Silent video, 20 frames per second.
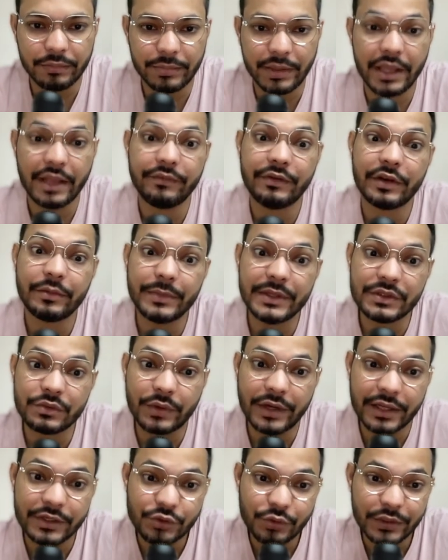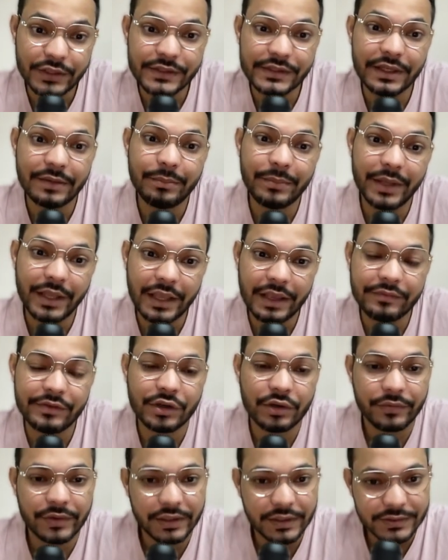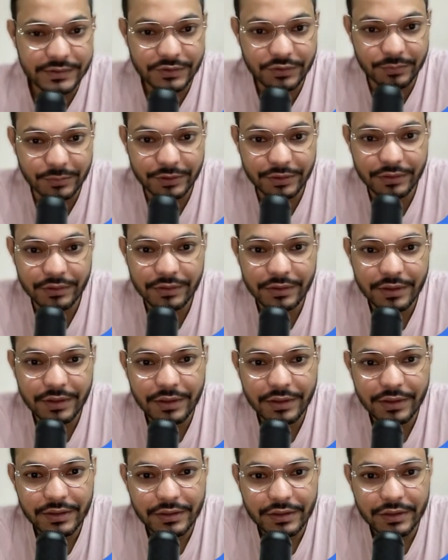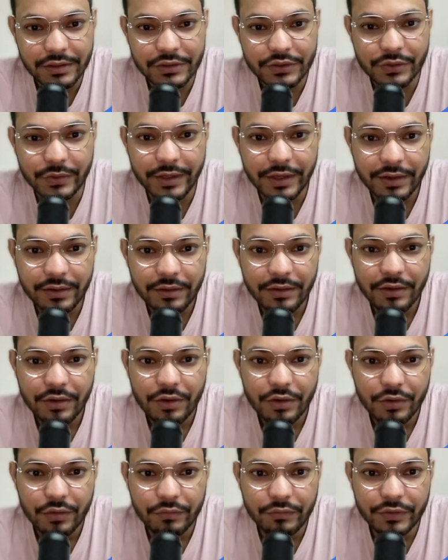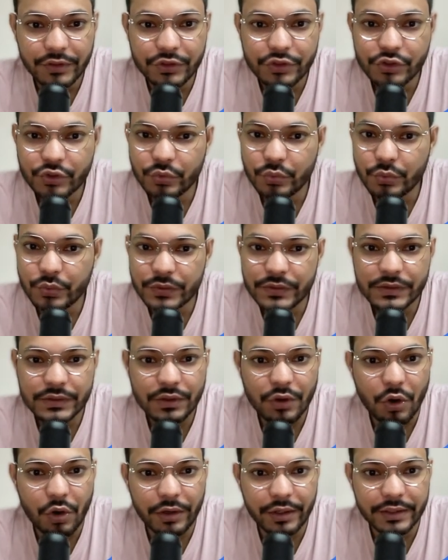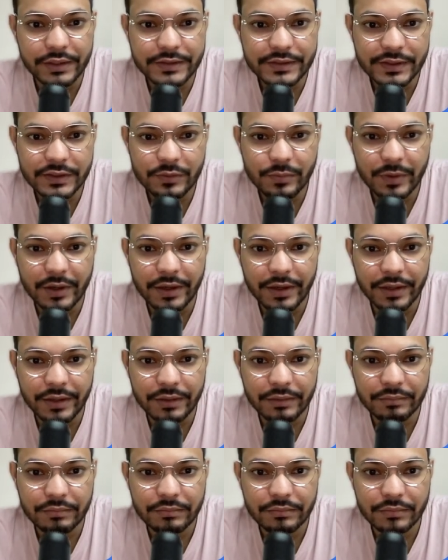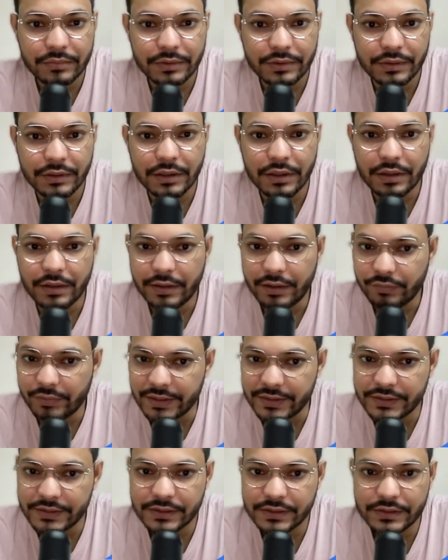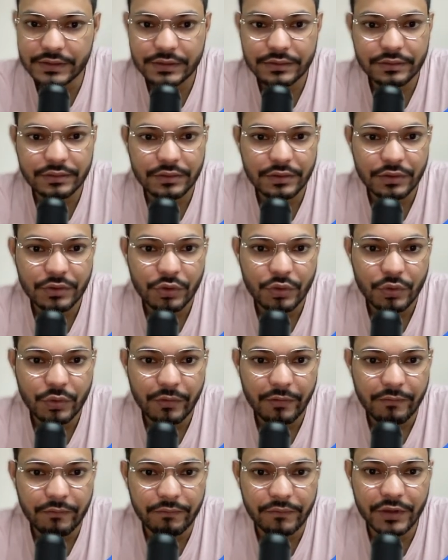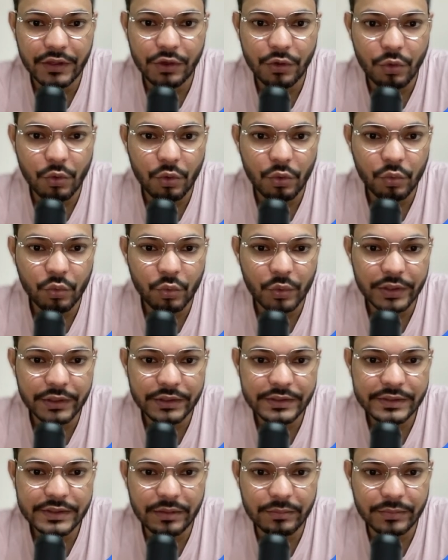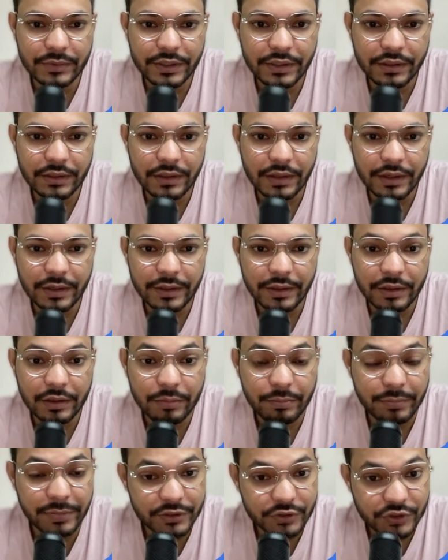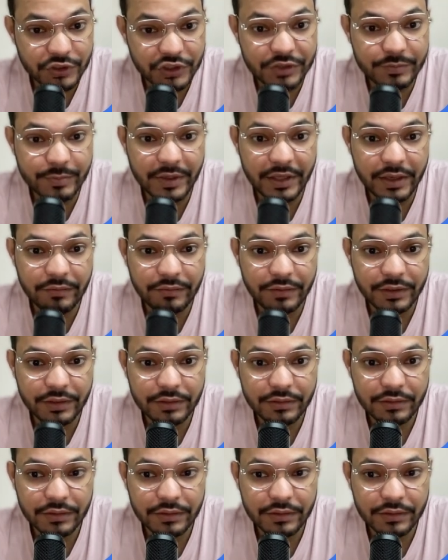Behavior means what actually is the behavior of a customer. So here we choose audiences by the devices. We go with something like purchase behavior.